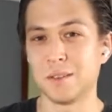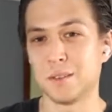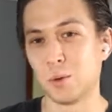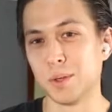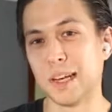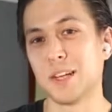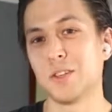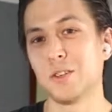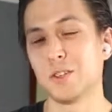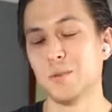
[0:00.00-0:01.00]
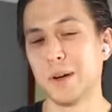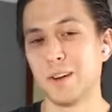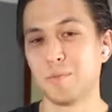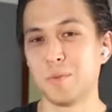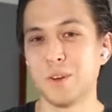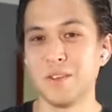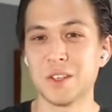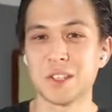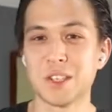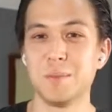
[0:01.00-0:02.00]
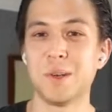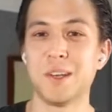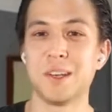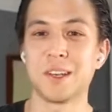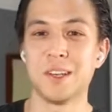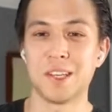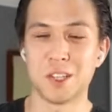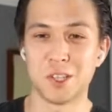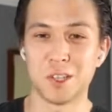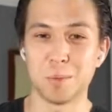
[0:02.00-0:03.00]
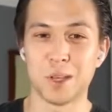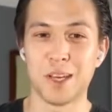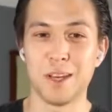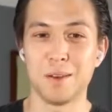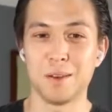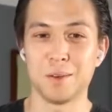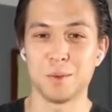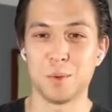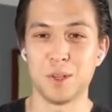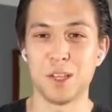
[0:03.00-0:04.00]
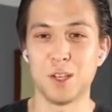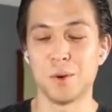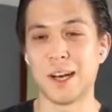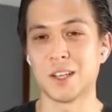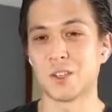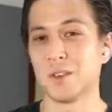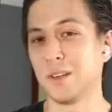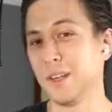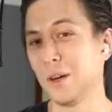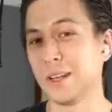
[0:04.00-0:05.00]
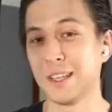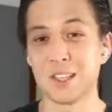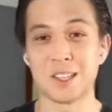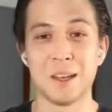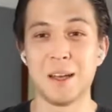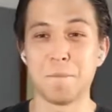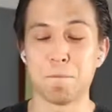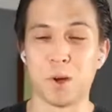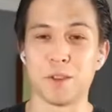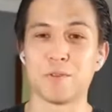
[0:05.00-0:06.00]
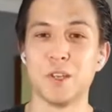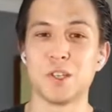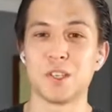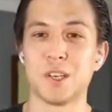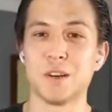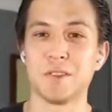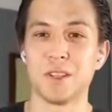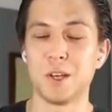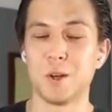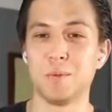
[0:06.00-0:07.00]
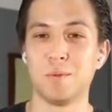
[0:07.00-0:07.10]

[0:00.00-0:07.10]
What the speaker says: dual nationals who might have previously been in contention to play with the US, or at least on the fringes enough that they